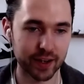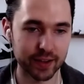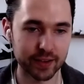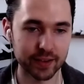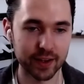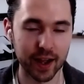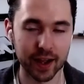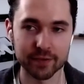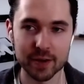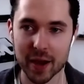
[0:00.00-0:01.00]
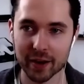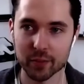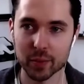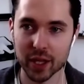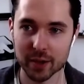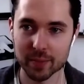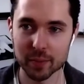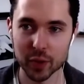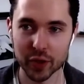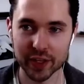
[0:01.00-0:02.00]
And I got feedback from a lot of
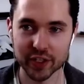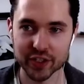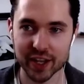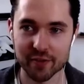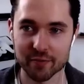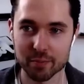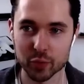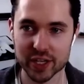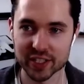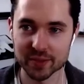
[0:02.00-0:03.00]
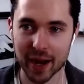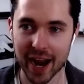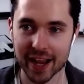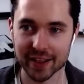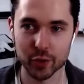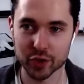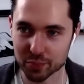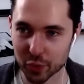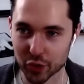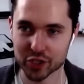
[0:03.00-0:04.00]
people that they just kind of breezed by it. They were
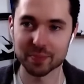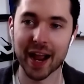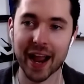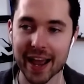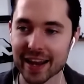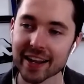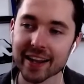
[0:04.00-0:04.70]
just pushed by it.